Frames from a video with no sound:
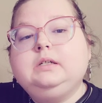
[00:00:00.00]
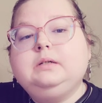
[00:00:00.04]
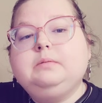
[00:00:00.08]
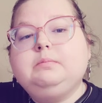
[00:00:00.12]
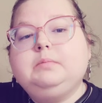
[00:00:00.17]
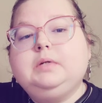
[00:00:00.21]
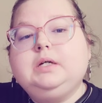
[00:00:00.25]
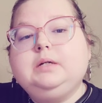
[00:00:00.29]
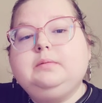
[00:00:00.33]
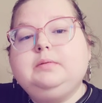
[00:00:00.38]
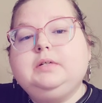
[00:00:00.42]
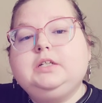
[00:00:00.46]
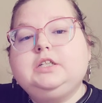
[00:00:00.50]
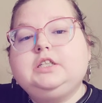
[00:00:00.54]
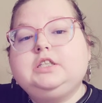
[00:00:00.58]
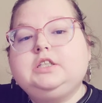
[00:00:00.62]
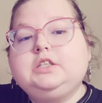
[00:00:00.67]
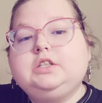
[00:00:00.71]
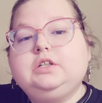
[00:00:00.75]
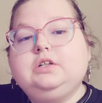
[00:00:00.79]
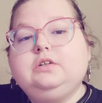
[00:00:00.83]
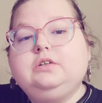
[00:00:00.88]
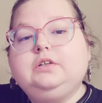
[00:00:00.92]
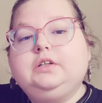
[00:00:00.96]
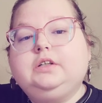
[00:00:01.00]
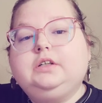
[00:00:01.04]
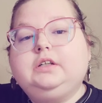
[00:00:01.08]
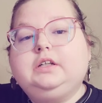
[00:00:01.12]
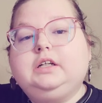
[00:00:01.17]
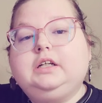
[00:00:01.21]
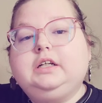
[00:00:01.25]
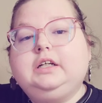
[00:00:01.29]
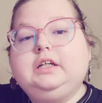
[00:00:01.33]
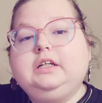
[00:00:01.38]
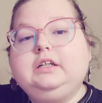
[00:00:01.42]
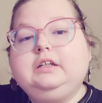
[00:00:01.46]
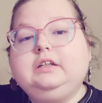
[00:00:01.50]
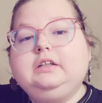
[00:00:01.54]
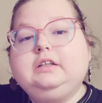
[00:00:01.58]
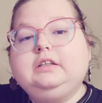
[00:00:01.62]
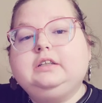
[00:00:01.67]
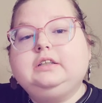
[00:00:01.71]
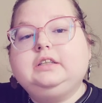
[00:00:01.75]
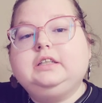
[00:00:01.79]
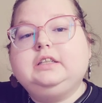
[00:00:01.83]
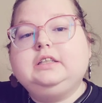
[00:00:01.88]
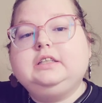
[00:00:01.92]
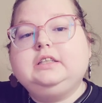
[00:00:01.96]
Maybe sew or knit,
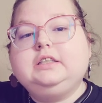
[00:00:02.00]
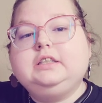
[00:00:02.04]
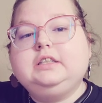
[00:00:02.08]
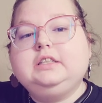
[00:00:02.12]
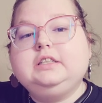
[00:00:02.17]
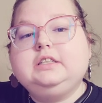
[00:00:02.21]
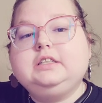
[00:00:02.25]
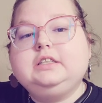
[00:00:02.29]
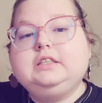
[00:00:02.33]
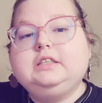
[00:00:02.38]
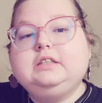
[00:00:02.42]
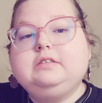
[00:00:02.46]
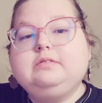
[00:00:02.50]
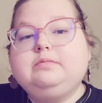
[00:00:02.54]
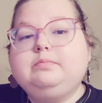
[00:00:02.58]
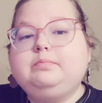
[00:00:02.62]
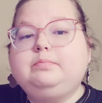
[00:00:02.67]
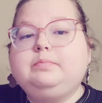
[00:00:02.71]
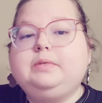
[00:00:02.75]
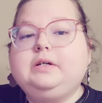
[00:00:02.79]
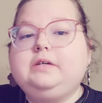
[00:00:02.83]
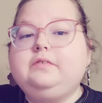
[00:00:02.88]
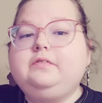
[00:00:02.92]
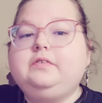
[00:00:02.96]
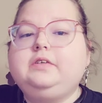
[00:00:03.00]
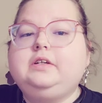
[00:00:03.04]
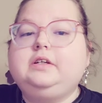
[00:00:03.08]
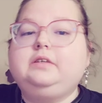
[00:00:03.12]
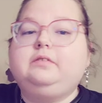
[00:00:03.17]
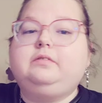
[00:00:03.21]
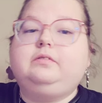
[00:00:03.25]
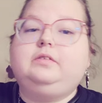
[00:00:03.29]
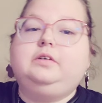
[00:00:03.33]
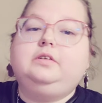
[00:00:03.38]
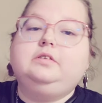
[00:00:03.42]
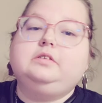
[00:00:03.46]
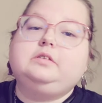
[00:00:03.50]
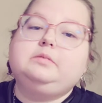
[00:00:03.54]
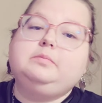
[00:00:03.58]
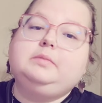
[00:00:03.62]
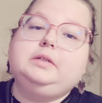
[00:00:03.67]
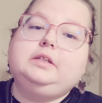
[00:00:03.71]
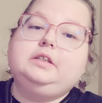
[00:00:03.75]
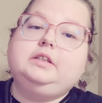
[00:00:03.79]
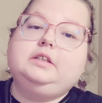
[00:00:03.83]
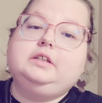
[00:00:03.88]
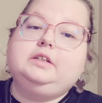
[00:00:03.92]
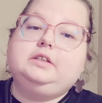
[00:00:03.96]
because I see stuff Beffy and Rose
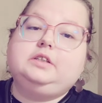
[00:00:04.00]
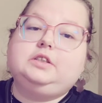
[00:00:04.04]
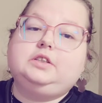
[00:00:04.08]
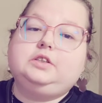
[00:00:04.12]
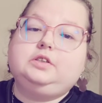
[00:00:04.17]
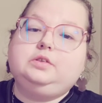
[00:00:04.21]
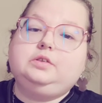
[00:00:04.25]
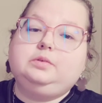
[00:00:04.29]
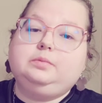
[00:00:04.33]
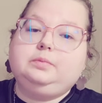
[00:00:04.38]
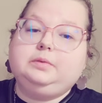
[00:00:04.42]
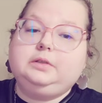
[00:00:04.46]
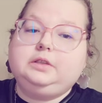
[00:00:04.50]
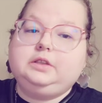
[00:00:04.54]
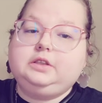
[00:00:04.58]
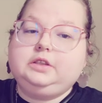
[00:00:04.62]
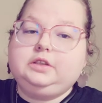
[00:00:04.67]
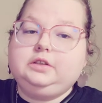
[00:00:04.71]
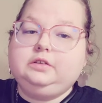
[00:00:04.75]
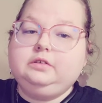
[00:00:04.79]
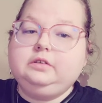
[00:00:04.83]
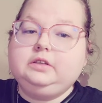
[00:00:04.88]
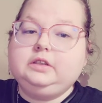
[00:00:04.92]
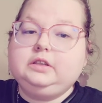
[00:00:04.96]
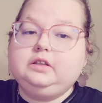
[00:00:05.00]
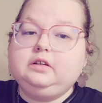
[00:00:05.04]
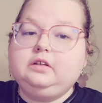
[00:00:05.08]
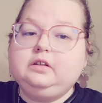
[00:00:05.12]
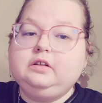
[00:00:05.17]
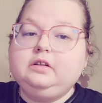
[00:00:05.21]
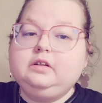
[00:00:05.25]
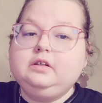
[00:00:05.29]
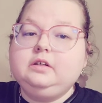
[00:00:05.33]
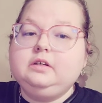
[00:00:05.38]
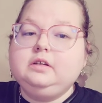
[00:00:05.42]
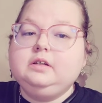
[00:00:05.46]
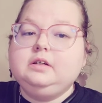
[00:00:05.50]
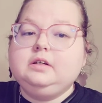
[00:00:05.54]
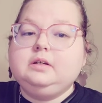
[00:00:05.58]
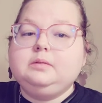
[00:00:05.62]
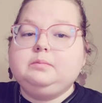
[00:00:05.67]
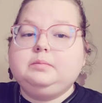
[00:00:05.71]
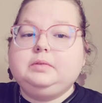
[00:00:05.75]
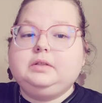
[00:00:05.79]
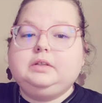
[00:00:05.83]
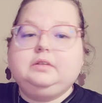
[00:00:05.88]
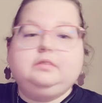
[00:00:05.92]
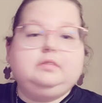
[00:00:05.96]
make. They're super cute.
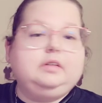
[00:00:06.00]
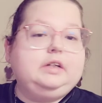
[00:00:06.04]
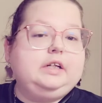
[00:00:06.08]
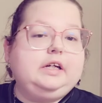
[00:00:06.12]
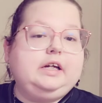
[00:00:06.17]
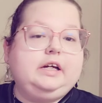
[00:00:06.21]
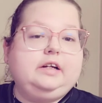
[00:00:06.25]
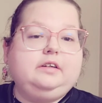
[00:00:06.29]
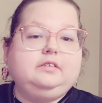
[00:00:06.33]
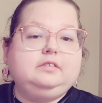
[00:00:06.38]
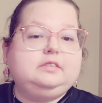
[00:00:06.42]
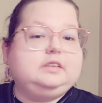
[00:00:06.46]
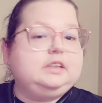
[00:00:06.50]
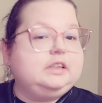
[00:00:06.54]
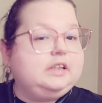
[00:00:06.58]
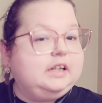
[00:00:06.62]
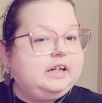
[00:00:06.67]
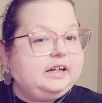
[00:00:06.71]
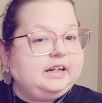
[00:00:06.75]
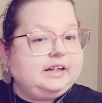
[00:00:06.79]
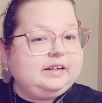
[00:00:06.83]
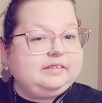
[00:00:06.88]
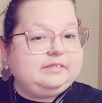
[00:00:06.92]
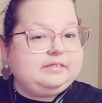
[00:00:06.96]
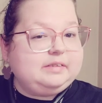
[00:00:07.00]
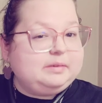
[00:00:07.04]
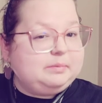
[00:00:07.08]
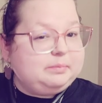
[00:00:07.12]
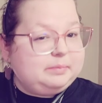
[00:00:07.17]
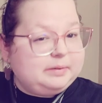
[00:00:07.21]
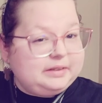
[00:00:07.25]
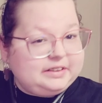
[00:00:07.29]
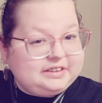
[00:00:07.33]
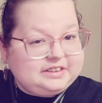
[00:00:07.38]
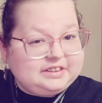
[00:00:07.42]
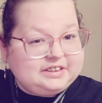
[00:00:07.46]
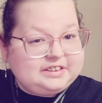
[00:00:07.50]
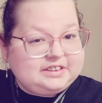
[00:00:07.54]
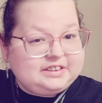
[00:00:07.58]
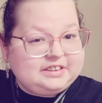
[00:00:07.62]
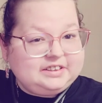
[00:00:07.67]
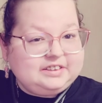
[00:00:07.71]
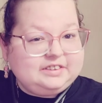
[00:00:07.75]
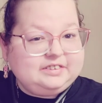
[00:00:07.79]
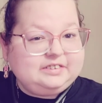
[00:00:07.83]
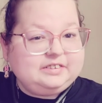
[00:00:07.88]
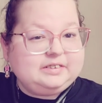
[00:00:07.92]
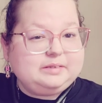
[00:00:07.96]
But in a way, I don't think I have the patience to
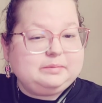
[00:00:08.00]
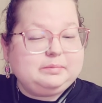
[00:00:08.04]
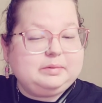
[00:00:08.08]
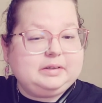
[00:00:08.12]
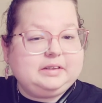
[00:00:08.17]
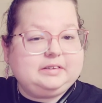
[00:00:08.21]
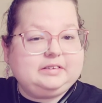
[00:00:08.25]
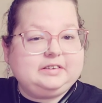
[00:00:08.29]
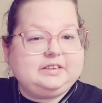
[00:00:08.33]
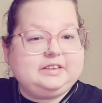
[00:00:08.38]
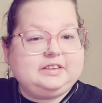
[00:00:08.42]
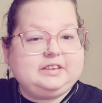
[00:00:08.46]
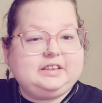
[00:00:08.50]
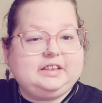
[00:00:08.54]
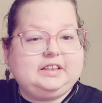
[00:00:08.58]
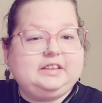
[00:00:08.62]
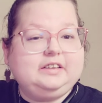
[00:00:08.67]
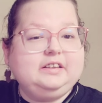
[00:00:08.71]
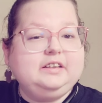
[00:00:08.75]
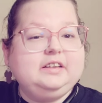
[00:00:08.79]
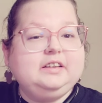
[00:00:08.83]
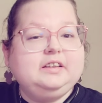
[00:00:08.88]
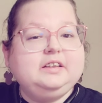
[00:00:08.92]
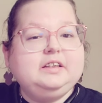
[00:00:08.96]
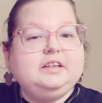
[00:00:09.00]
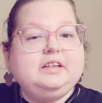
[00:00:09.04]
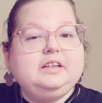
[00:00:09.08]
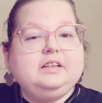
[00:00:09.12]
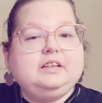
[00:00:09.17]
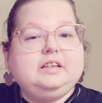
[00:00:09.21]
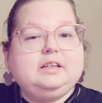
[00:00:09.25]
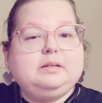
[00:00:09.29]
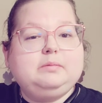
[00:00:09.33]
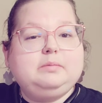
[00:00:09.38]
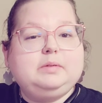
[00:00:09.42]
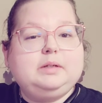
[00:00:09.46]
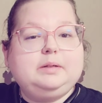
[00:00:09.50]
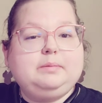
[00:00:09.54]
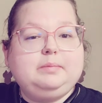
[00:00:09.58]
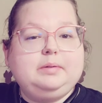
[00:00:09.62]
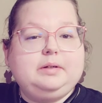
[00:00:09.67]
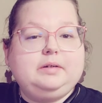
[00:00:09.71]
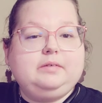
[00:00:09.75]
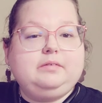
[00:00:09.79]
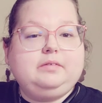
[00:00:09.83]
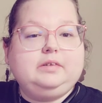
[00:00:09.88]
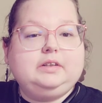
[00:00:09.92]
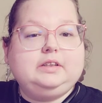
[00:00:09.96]
do it, but I'm just saying that may
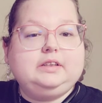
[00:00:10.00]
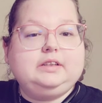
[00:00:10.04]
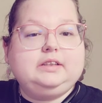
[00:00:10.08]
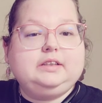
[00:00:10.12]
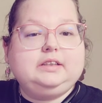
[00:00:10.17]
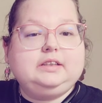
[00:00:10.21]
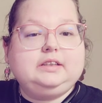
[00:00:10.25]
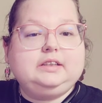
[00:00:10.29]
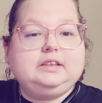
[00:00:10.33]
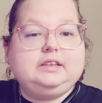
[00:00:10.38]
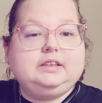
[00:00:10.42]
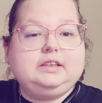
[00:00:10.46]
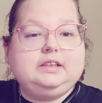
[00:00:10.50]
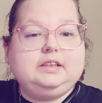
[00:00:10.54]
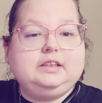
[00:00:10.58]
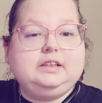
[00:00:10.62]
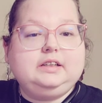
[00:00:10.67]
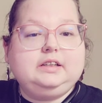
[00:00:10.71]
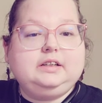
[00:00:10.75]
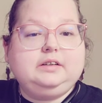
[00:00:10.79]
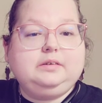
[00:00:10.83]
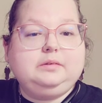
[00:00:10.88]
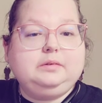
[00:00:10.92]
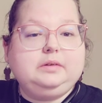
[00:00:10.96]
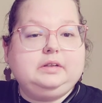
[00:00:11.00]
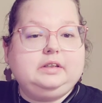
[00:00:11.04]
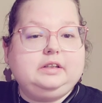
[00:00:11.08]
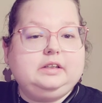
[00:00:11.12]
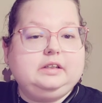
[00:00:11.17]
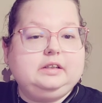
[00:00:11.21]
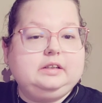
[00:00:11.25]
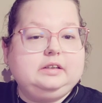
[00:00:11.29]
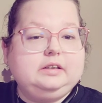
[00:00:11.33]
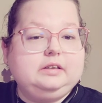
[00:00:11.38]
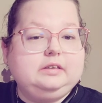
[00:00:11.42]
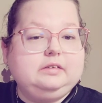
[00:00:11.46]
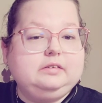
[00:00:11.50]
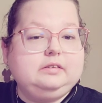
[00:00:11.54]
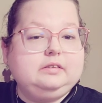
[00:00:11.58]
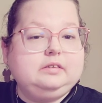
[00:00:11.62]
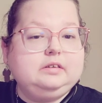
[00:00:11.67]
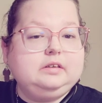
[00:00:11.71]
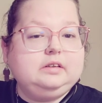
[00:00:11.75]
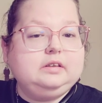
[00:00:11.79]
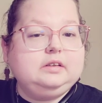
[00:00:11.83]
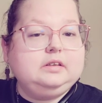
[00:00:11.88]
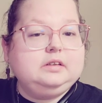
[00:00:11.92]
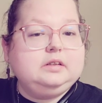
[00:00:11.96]
be one thing I would
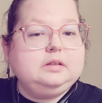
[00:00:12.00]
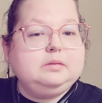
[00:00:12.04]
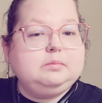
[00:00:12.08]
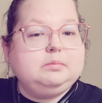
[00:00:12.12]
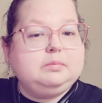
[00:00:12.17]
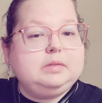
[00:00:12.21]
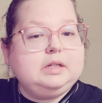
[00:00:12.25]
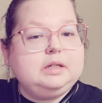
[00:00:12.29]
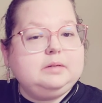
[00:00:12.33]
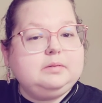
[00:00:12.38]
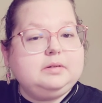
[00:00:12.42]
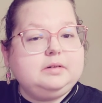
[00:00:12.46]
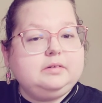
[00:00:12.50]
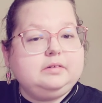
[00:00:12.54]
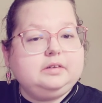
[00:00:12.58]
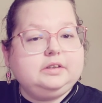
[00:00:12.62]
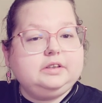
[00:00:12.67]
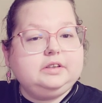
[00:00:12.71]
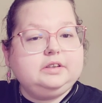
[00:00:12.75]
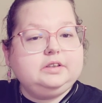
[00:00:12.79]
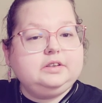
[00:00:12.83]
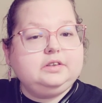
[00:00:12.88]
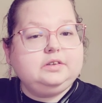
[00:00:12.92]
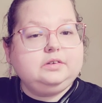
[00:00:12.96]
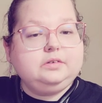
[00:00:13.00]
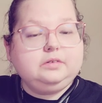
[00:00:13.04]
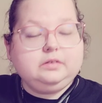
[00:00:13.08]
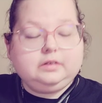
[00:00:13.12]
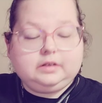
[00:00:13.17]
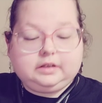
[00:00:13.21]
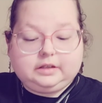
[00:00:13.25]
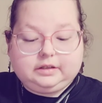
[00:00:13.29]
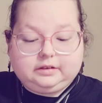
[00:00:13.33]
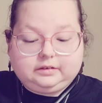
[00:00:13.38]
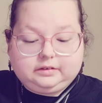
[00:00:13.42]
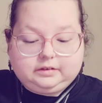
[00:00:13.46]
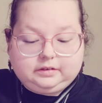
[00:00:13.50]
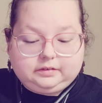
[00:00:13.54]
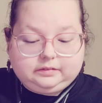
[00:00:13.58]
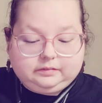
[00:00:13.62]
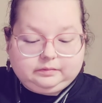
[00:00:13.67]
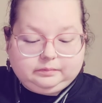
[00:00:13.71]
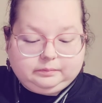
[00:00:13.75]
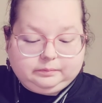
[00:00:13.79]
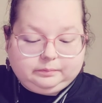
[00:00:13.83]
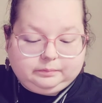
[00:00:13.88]
maybe want to do. I don't know.